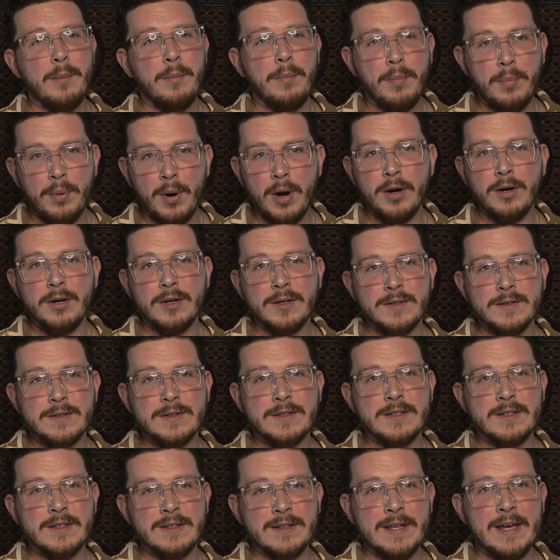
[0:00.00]

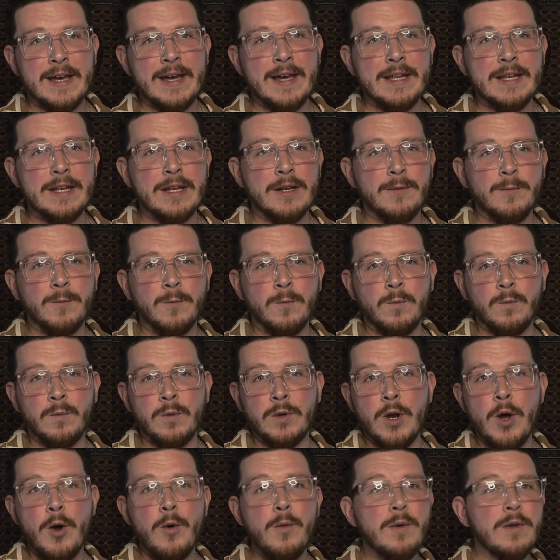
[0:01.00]
parts that
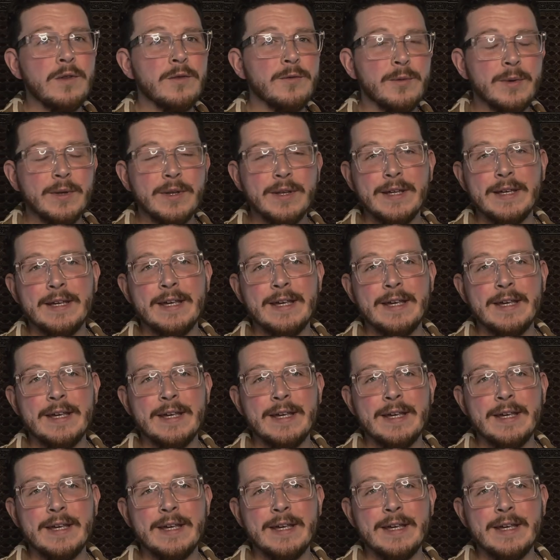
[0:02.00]
no one's really